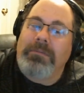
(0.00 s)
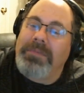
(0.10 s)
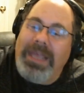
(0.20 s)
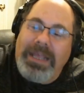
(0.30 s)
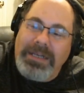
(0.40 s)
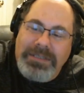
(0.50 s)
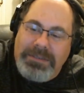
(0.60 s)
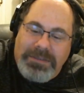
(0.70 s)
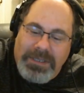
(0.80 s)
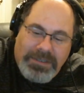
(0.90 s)

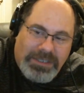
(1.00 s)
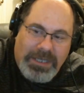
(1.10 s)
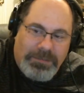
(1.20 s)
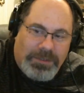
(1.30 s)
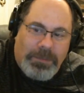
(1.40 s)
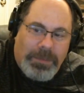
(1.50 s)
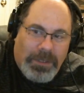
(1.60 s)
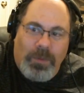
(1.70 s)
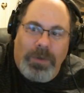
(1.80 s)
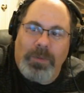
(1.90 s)
it seems to be
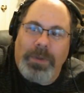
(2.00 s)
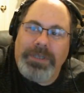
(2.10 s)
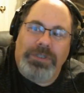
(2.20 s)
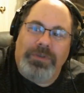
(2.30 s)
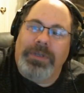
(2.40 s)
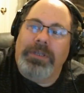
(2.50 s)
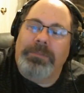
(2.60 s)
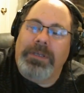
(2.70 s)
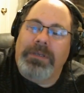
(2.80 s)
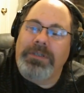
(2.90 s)
a one-way street,
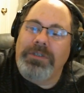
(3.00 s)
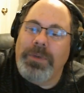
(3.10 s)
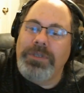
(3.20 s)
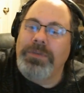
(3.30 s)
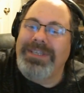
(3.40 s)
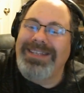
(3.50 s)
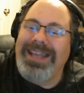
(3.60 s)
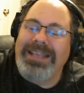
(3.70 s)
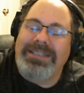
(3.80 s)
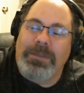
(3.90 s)
because when you
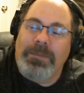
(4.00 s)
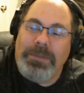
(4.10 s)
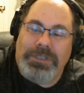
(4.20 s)
deny someone